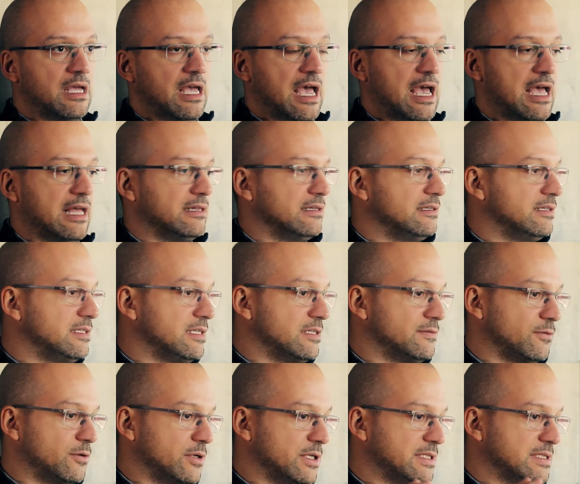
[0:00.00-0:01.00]
and this is,
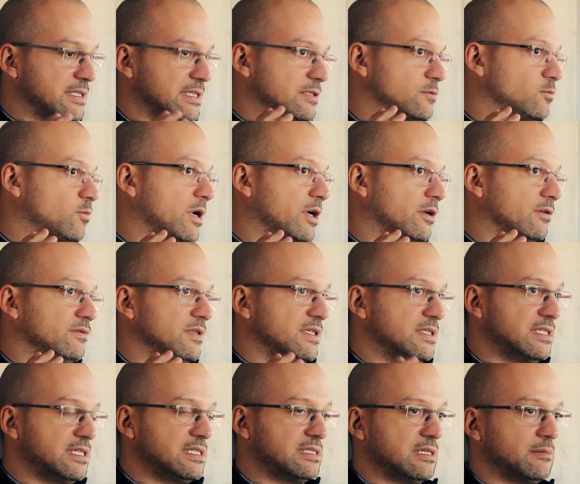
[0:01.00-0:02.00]
for instance, one of the
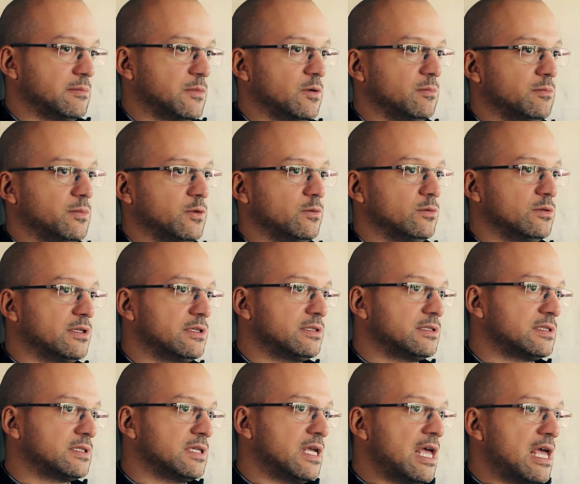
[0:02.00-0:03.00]
system
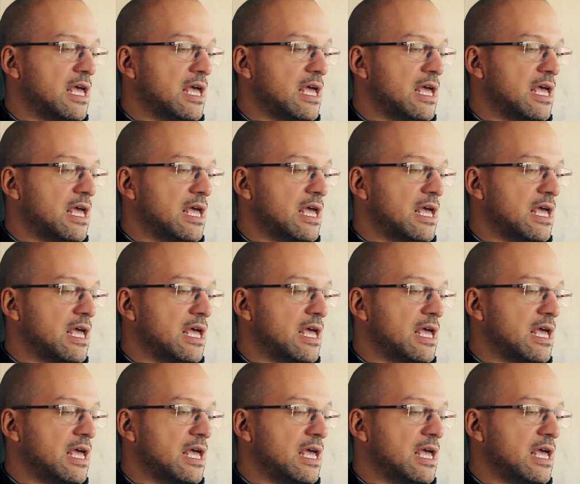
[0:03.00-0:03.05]
computers,